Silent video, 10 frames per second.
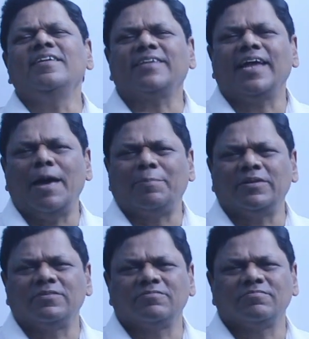can
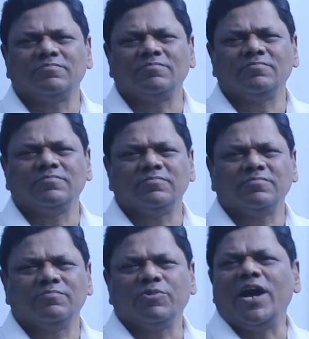happen.
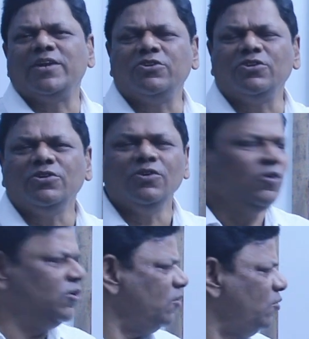Because I don't
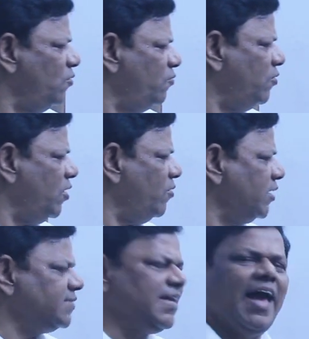know
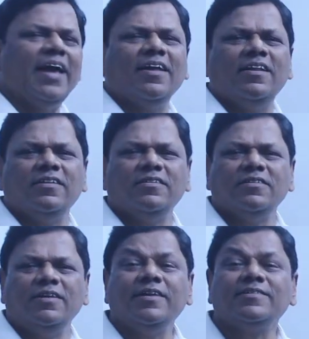what is the
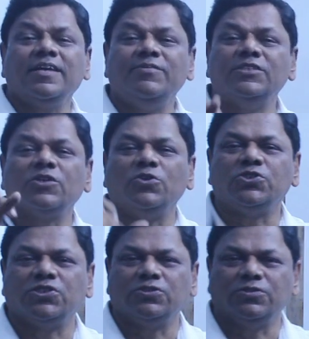angle. It is given in the
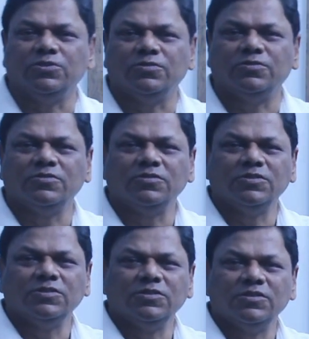question to you.
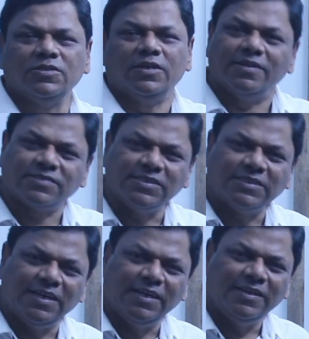Understand
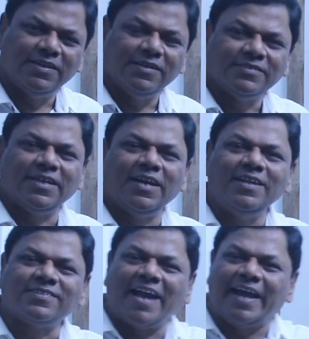children?
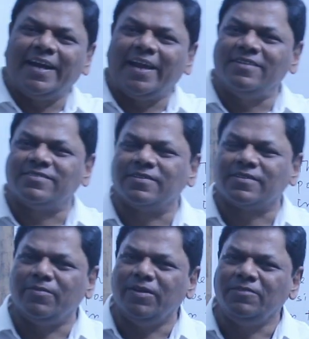Generally standard angles is
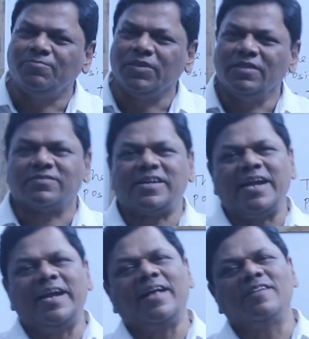given.
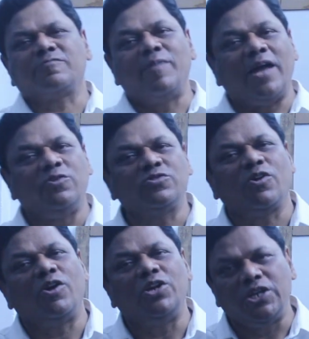Standard angles values
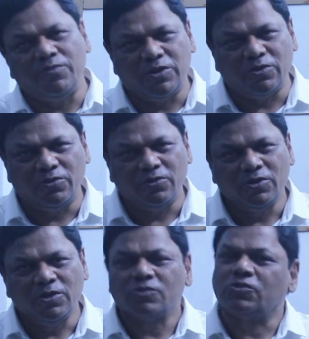already we
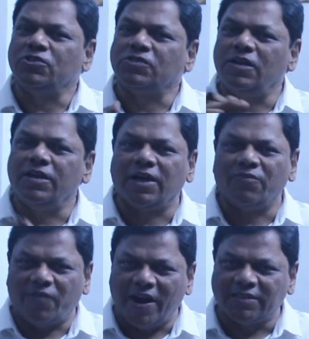know. So easily you
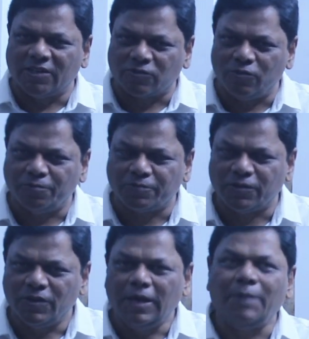can find the slopes.
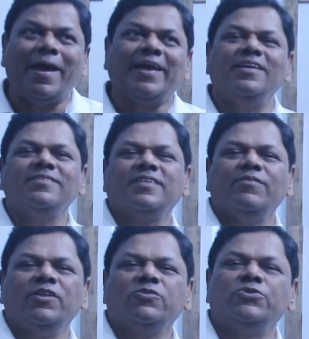If angle is
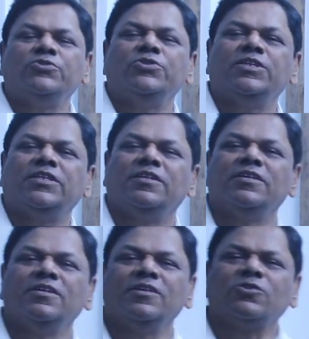given 22
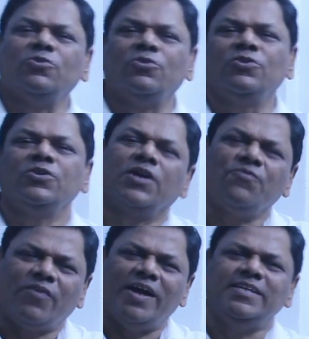degree, so you
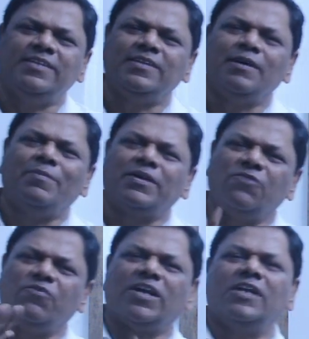can find it, but
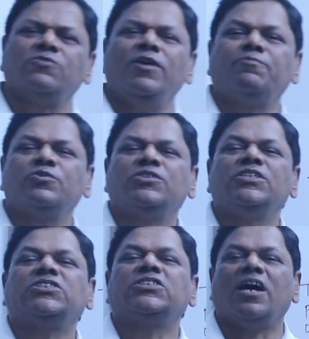difficult. We have to see
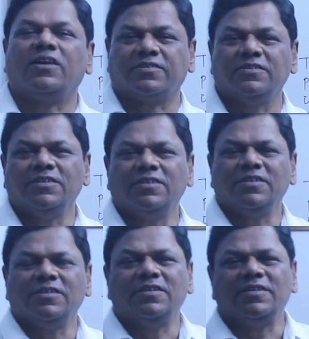the chart.
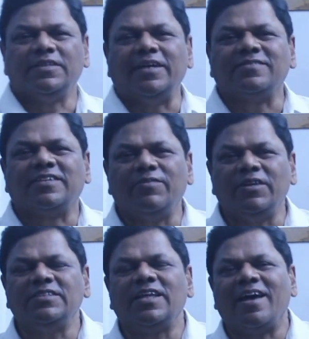That is
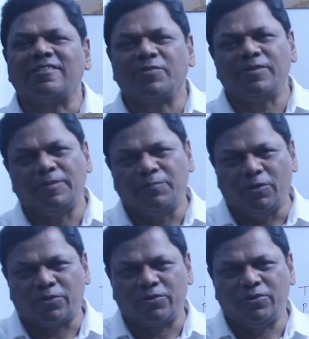given in the last page of the
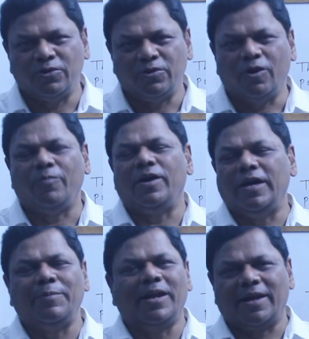book. Of
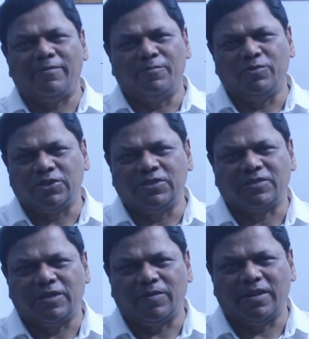our book it is
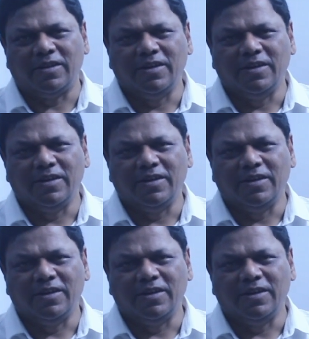given.